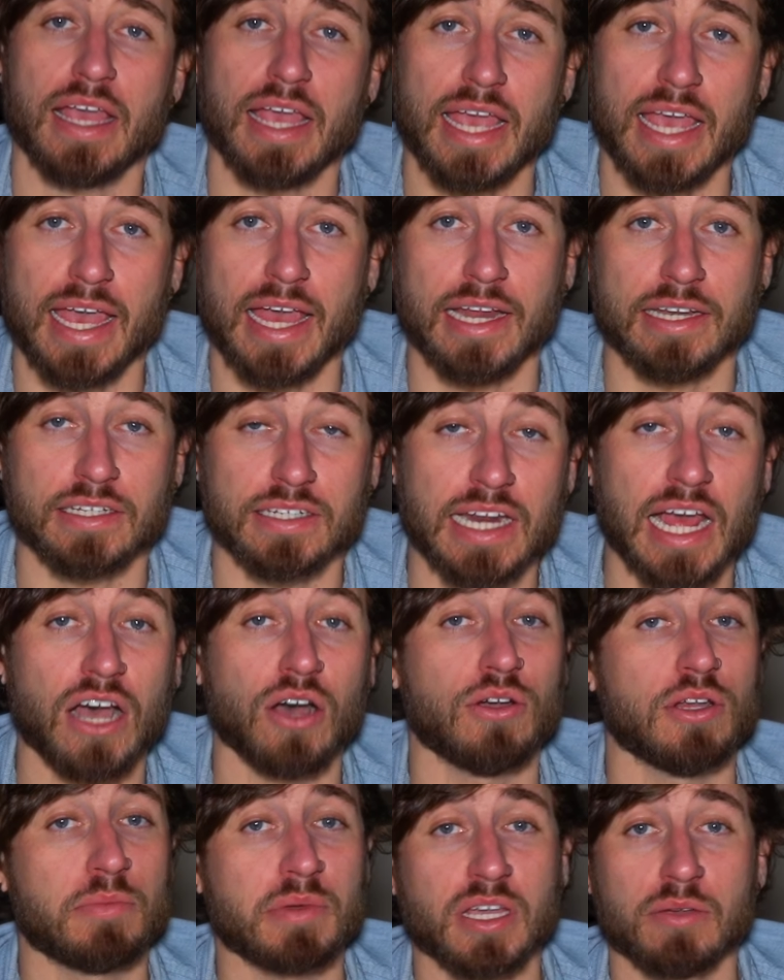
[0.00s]
And
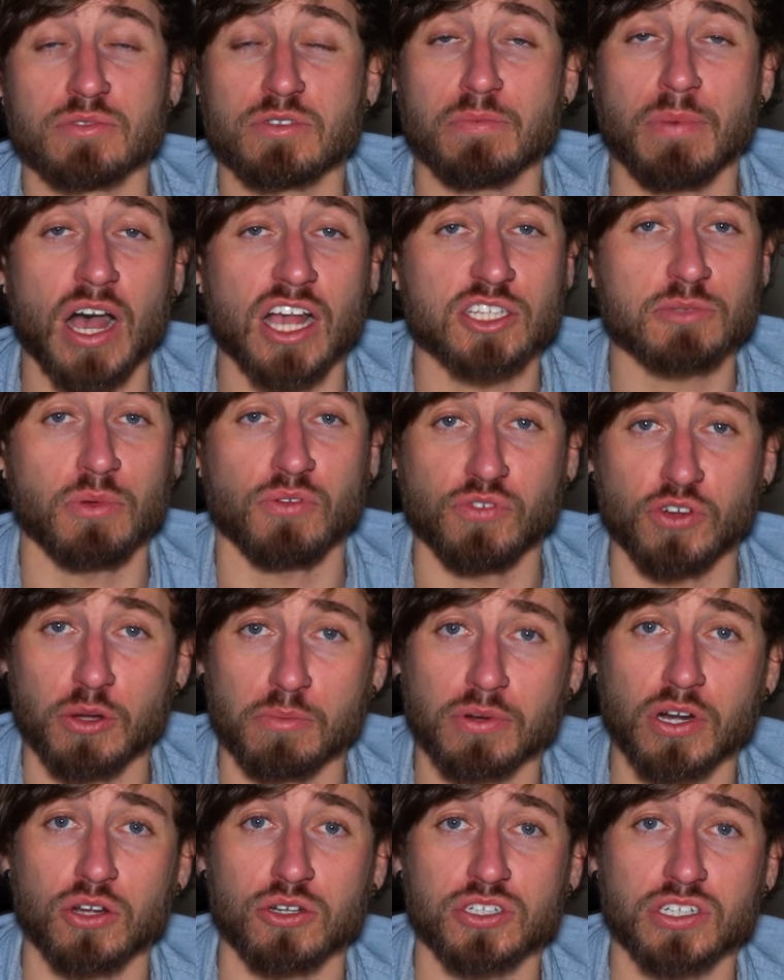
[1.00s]
now it becomes impossible for your
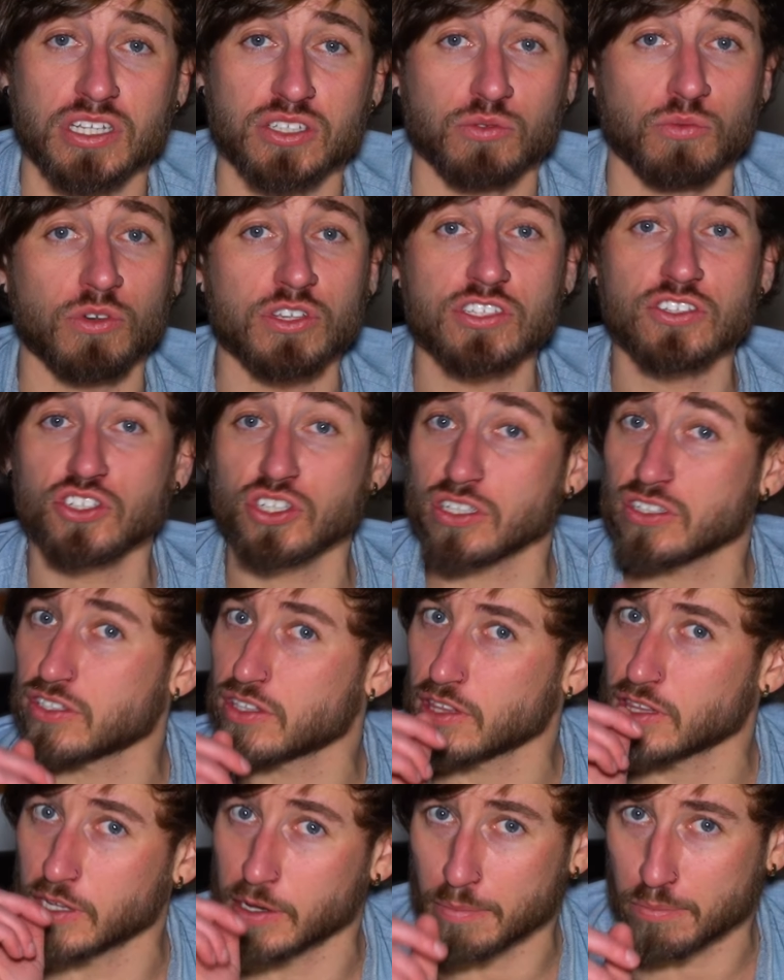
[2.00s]
approach because it wasn't
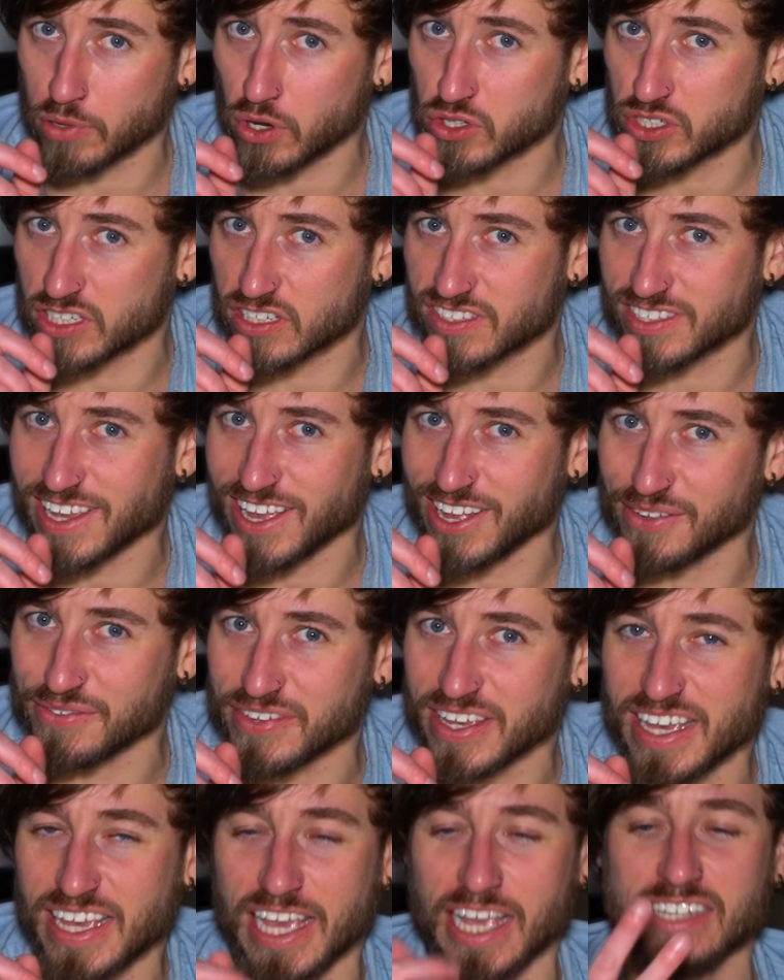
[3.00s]
just the approach itself.
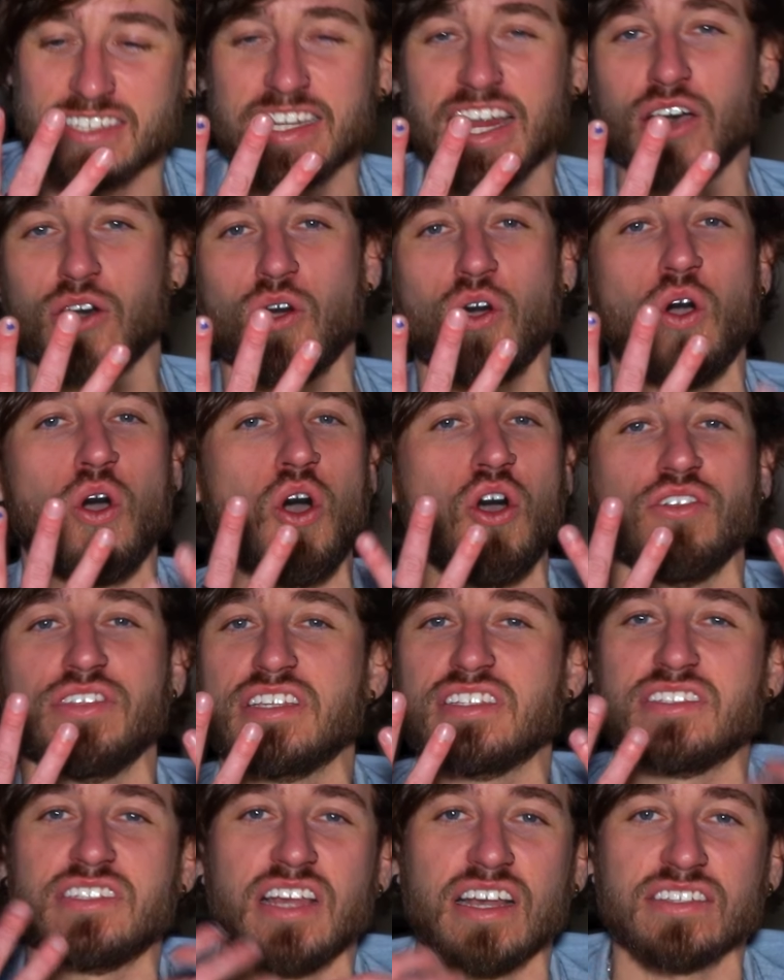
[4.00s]
It's now all
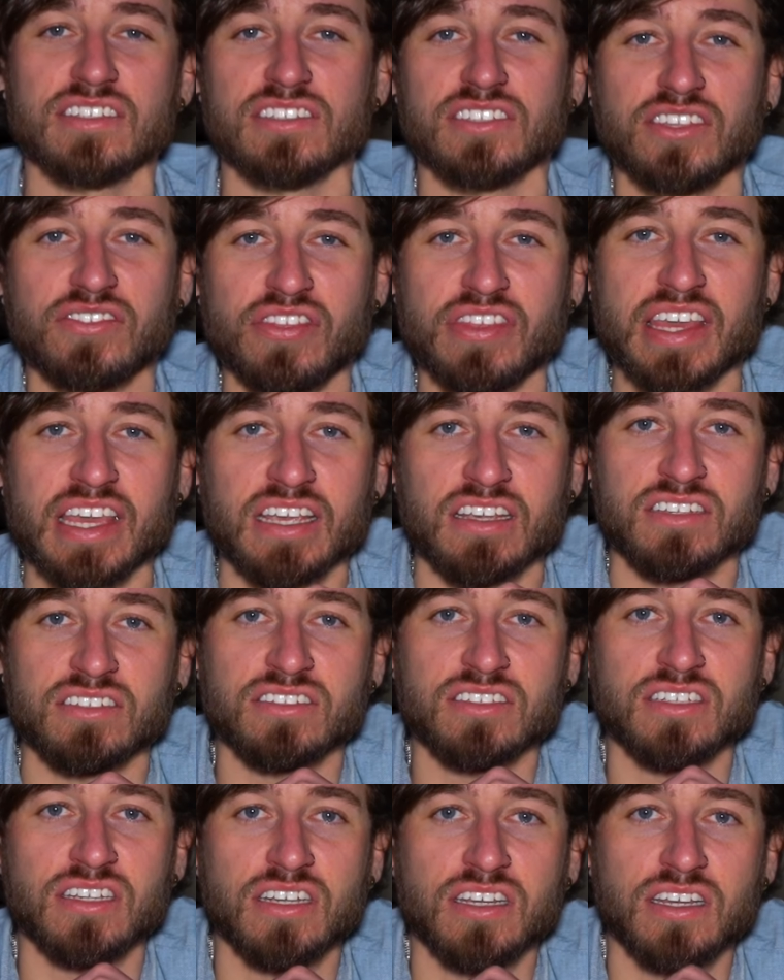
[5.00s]
these dozens of
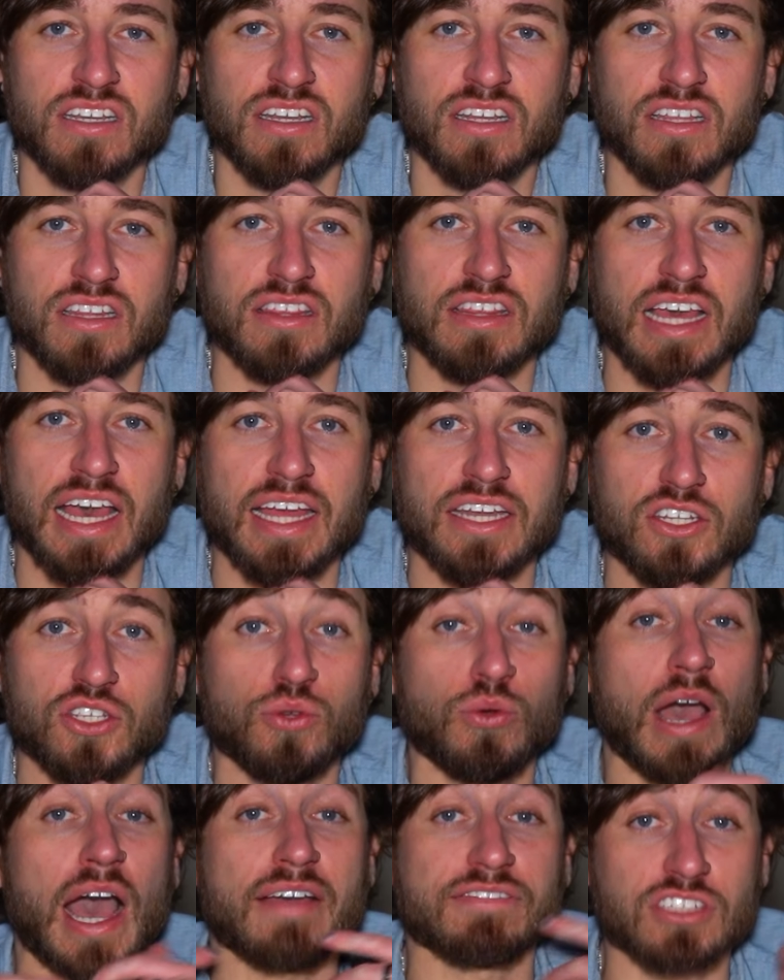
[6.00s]
things that
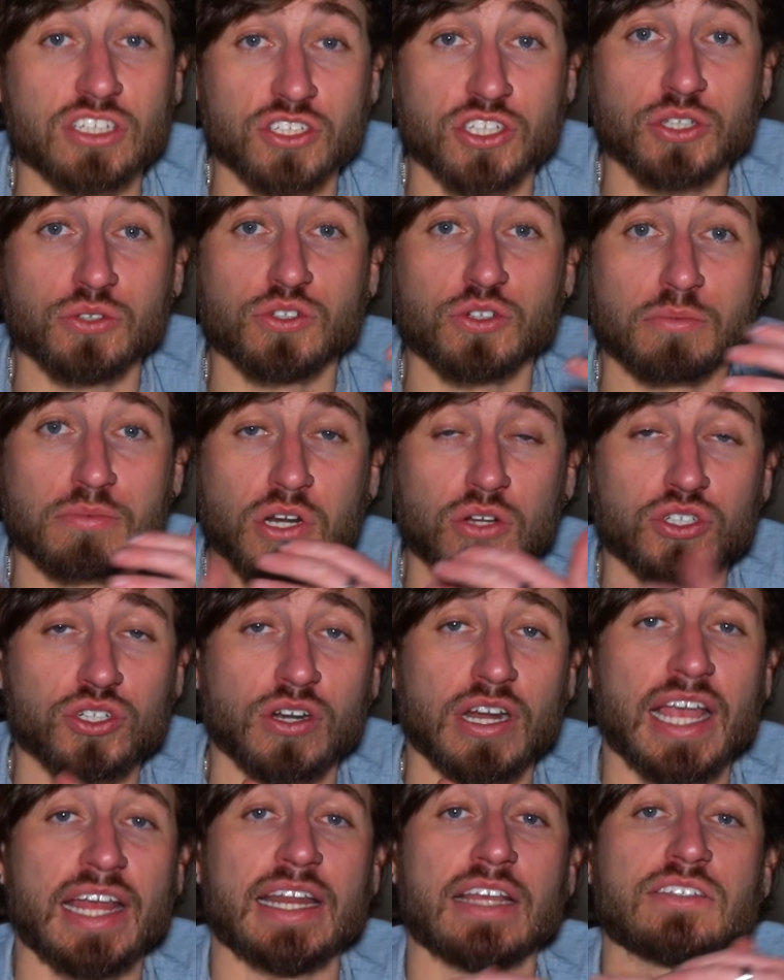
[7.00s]
you have to do to approach
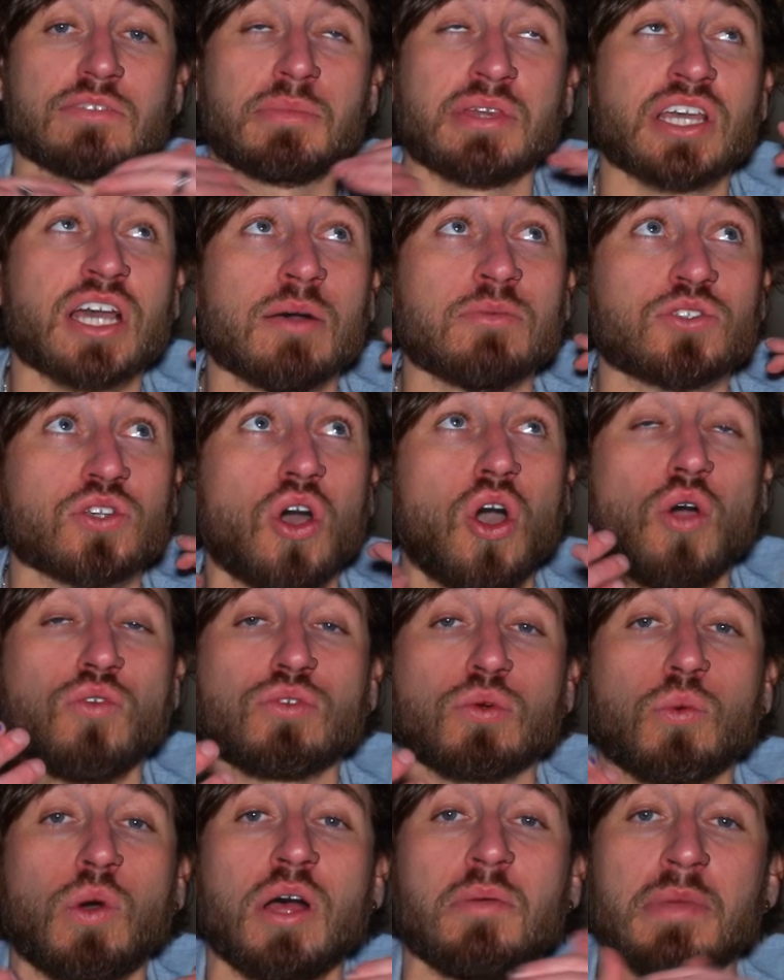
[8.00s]
her, and it becomes
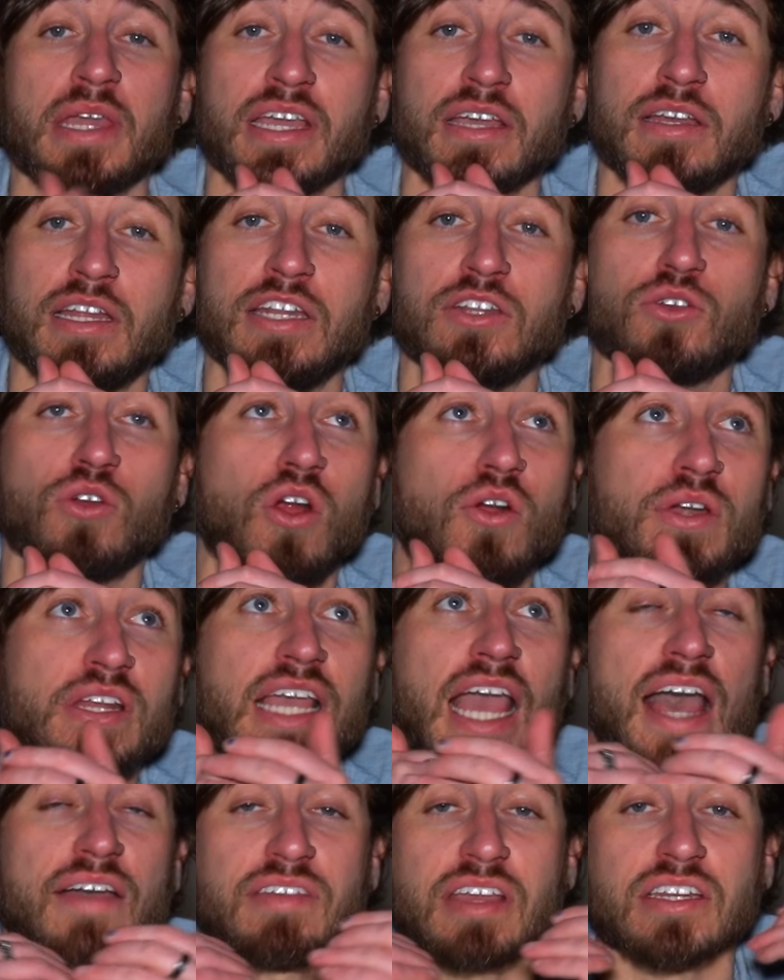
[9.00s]
overwhelming, and you're already
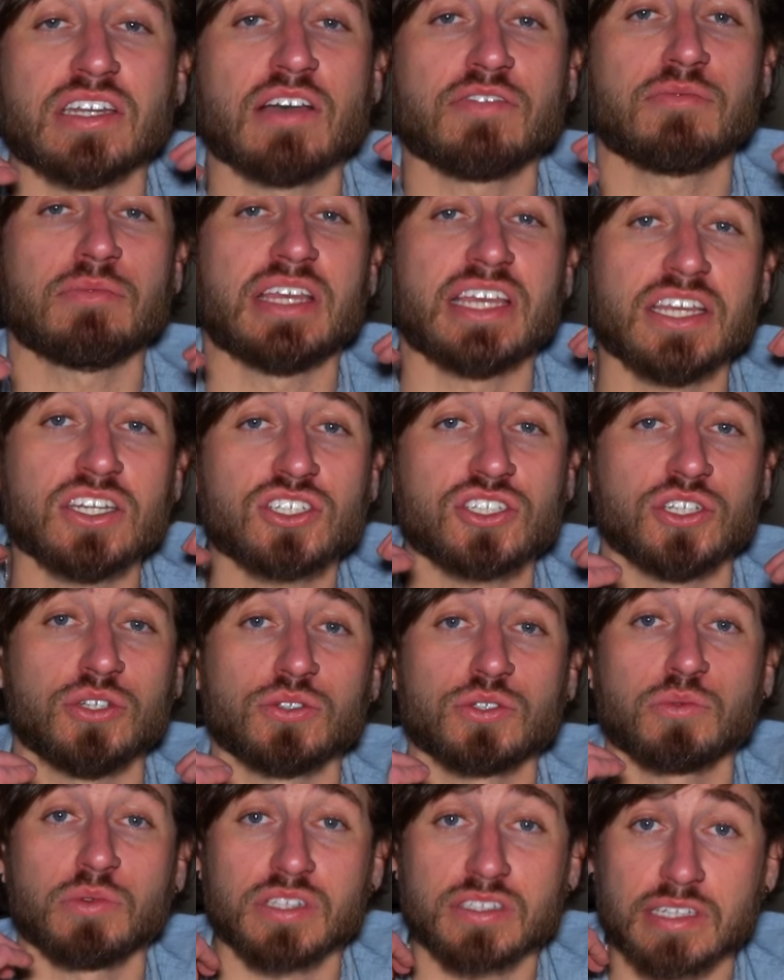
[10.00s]
having enough
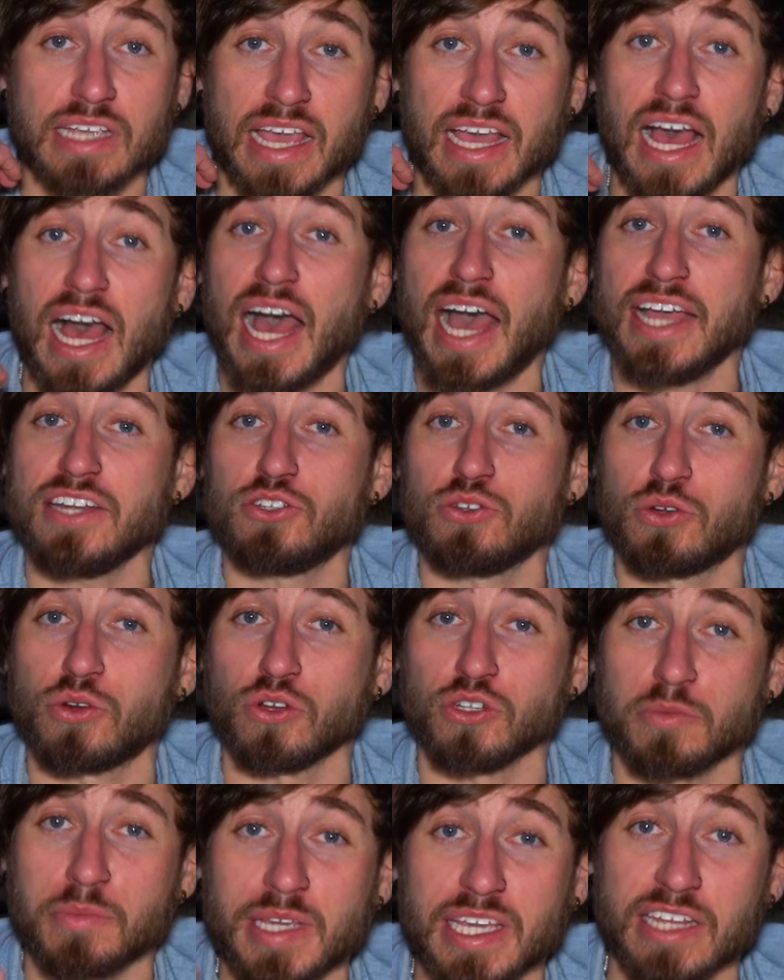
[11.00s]
issues with saying hi to a
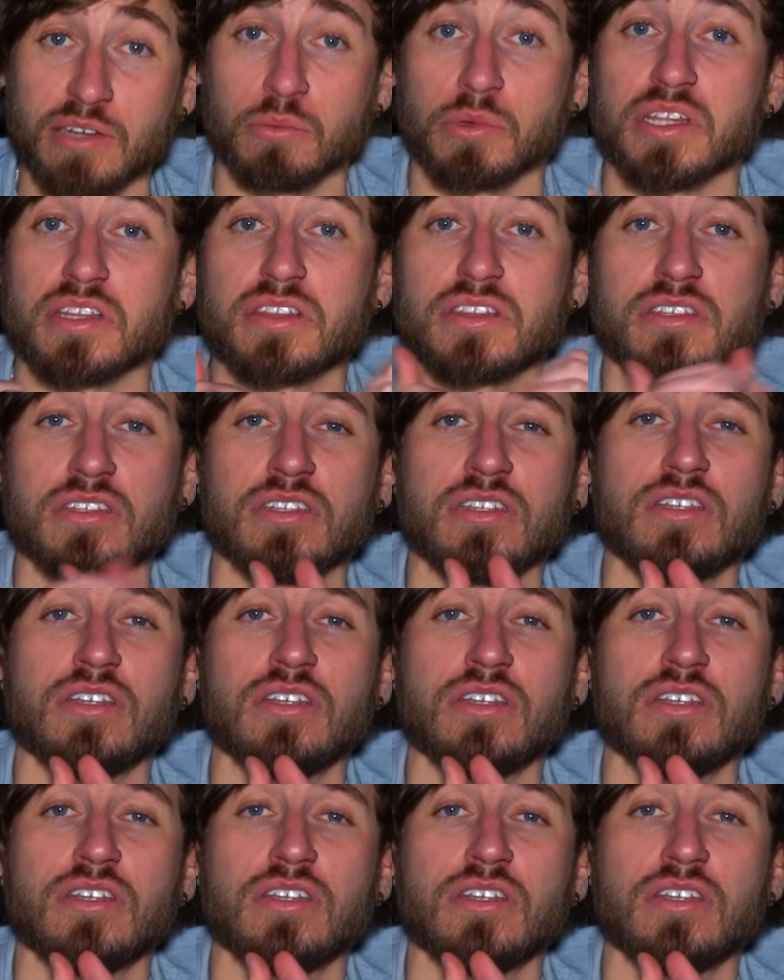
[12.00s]
girl to begin with.